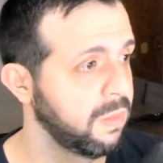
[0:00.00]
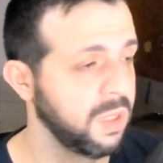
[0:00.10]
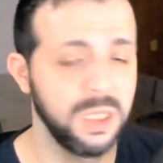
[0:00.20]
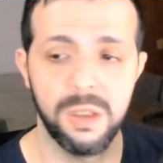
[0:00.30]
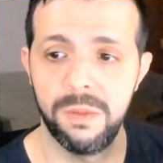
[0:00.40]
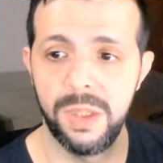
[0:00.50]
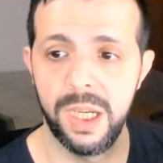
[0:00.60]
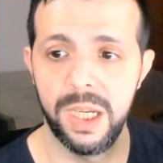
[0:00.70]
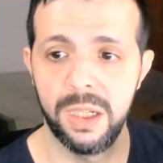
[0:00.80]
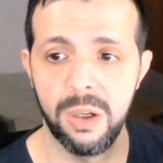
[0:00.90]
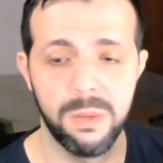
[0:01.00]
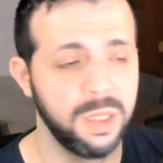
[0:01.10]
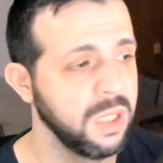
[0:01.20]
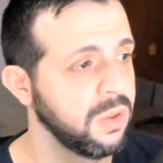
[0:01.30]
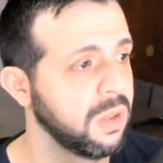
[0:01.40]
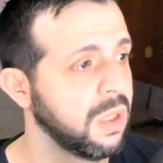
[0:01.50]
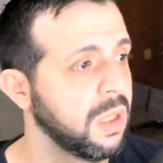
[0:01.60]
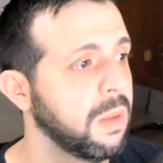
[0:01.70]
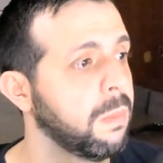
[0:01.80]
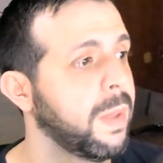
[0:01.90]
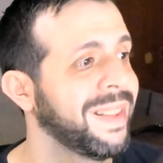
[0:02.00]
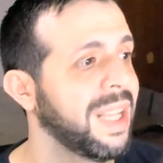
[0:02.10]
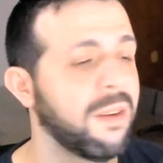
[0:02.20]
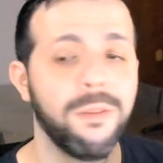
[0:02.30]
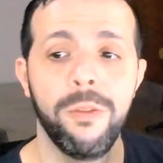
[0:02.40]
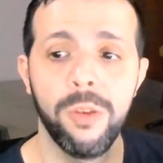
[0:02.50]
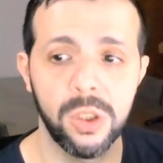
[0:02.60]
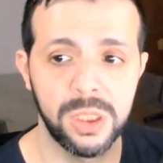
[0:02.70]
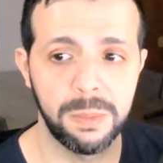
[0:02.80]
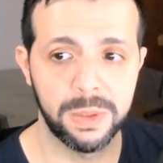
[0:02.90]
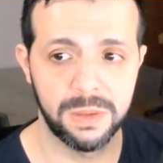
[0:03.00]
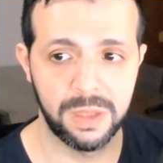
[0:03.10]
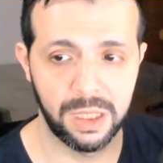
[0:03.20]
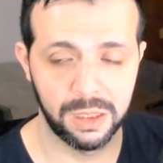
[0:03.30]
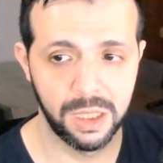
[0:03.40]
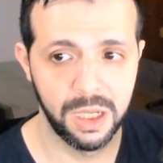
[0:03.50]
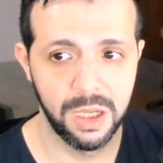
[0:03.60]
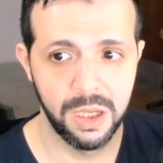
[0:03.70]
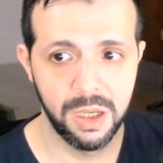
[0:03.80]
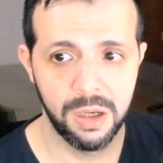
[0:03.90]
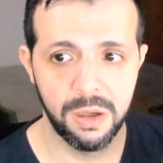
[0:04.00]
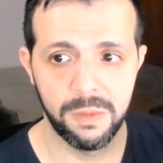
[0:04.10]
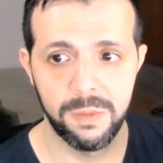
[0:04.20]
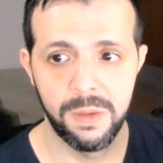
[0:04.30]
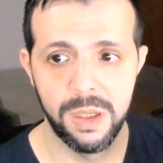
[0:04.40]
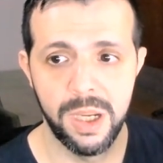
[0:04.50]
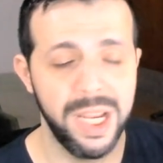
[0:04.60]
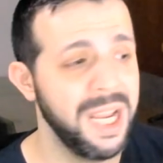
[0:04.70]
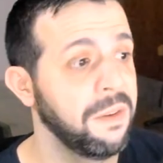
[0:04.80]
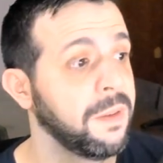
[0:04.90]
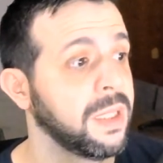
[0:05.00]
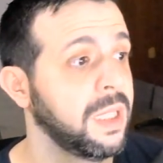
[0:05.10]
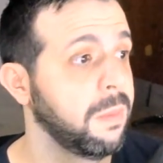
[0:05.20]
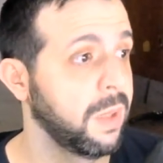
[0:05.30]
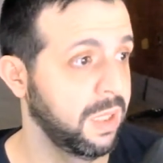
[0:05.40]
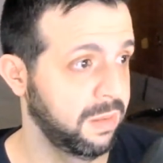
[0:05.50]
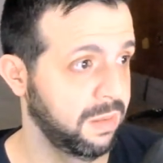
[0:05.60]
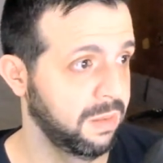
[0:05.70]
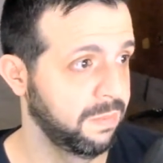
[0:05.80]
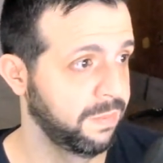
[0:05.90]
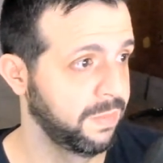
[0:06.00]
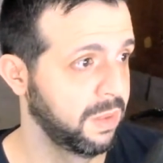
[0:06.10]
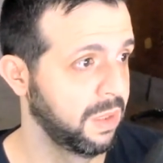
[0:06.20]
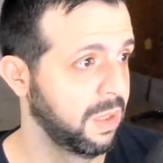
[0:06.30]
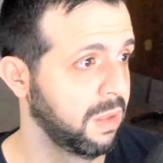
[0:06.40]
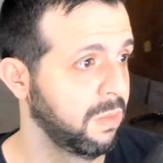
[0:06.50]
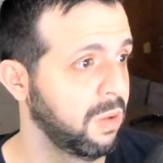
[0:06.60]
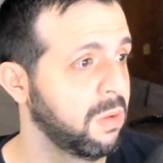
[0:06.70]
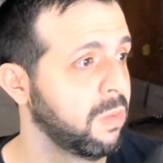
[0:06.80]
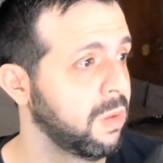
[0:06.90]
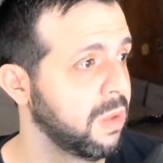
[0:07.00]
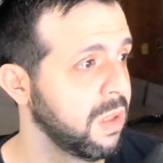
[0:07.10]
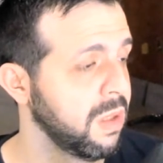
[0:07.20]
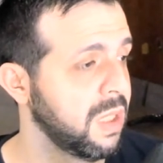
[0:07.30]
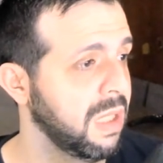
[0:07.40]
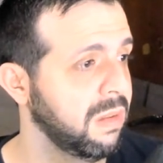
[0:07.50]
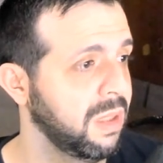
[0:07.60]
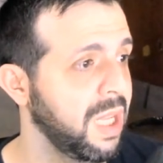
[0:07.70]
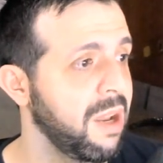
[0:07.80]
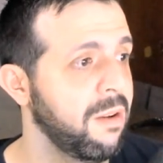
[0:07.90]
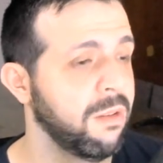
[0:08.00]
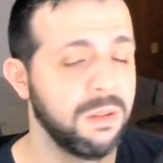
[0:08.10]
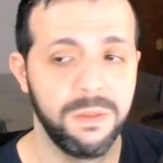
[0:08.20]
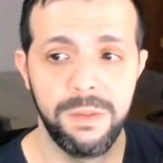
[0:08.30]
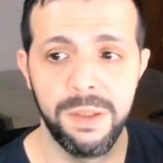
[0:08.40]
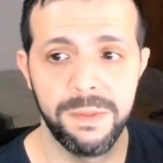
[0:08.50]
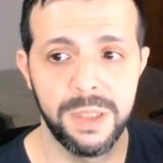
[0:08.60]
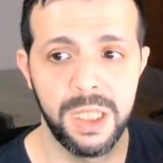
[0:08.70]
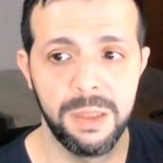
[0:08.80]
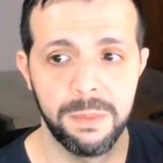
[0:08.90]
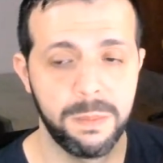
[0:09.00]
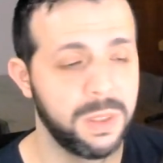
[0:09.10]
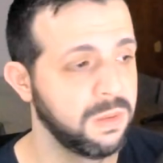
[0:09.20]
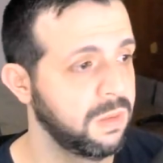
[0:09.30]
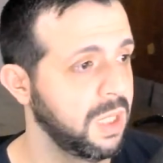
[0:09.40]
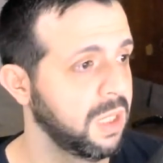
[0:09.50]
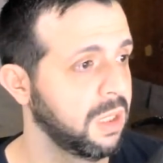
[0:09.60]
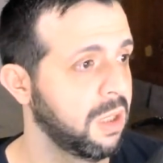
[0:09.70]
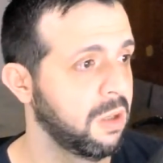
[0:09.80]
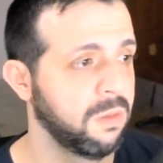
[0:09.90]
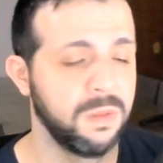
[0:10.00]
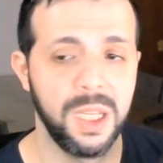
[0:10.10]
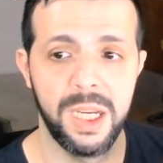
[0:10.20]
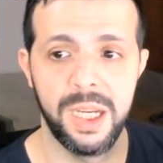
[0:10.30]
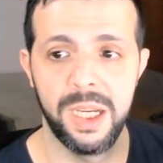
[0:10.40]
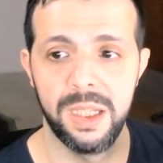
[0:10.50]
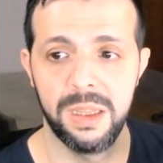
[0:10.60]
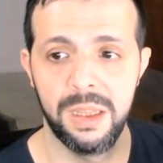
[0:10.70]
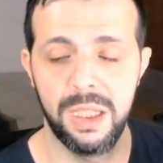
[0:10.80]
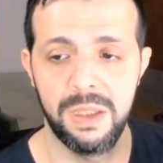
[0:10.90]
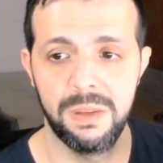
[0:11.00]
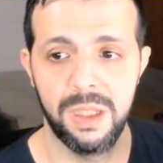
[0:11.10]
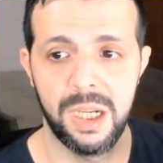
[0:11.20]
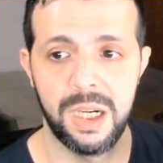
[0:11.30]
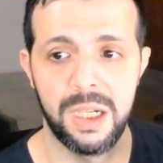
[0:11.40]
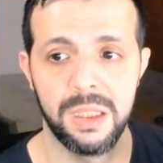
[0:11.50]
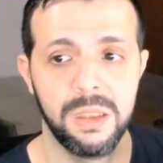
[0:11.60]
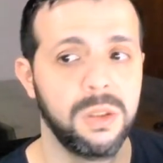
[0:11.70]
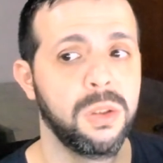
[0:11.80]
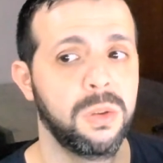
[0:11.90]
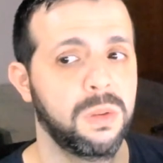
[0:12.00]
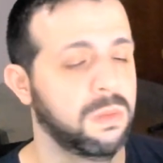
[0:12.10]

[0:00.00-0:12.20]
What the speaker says: of the coverage, but a 40% of effectiveness. So just the 50% of the tests are good.